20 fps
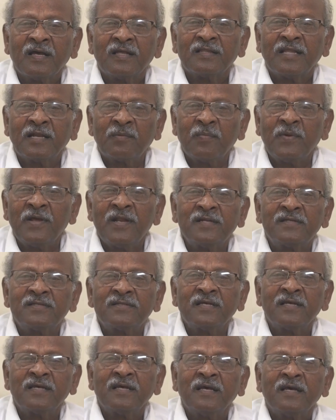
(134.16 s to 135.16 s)
That
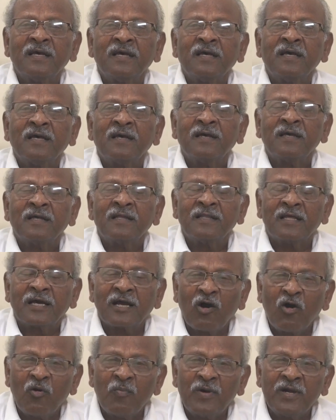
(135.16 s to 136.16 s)
means the
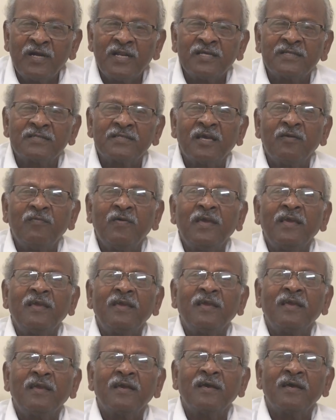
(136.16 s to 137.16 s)
government is
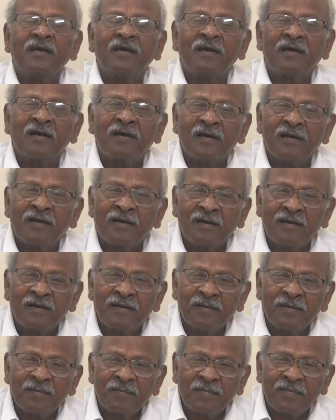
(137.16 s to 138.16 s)
giving
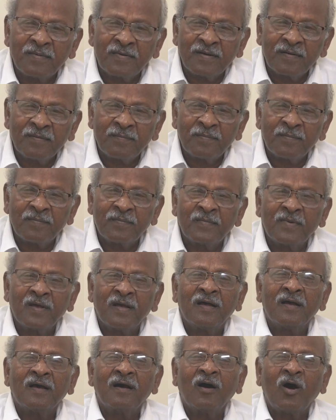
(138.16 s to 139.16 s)
um,
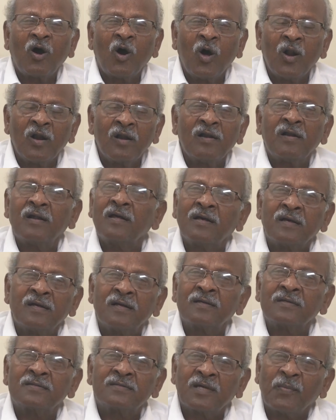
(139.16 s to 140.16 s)

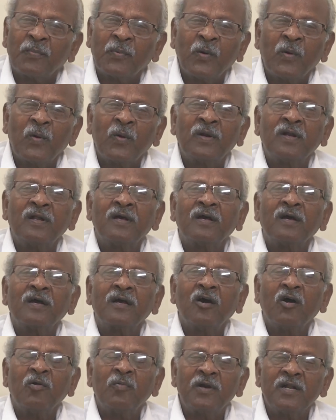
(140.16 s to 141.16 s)
all support.
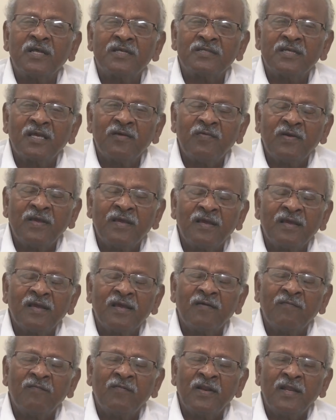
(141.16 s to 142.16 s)
Government is giving
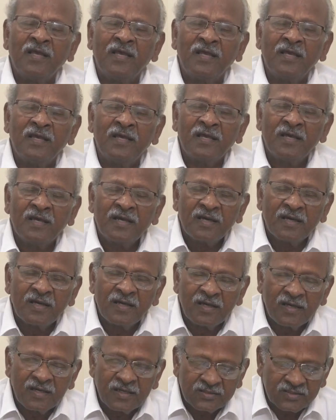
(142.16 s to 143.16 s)
every
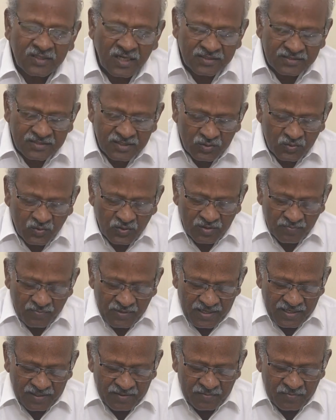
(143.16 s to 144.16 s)
chances to the
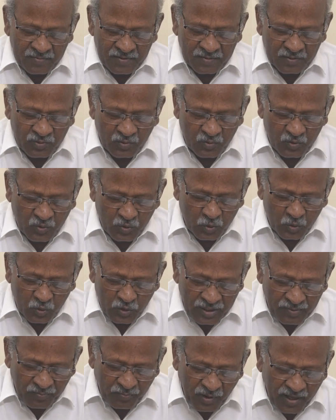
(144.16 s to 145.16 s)
manager to, to
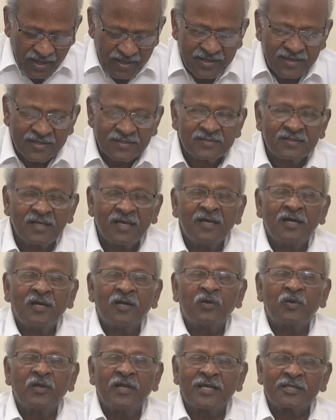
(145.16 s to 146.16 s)
the employers
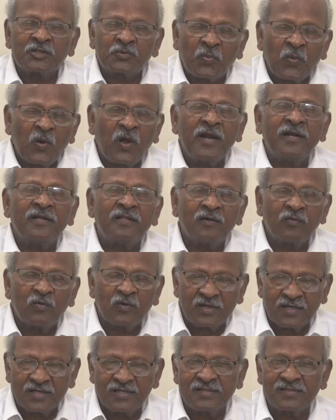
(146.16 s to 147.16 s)
to exploit the
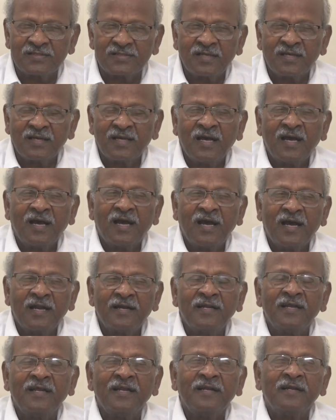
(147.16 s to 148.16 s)
workers
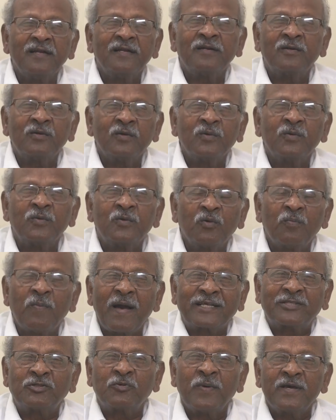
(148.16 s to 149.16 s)
and in, to, to
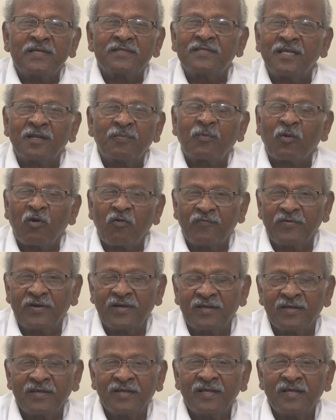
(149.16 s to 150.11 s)
maximize their profit.